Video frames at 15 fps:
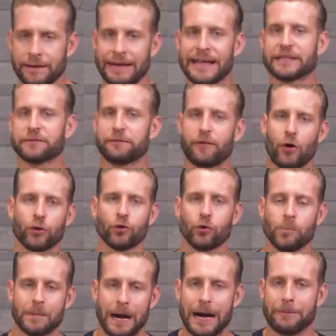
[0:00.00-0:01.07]
that's
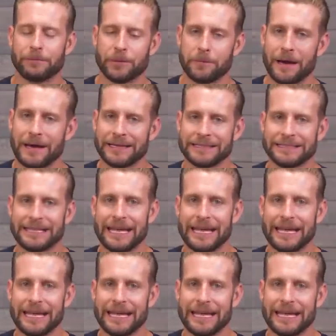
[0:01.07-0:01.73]
volume optimized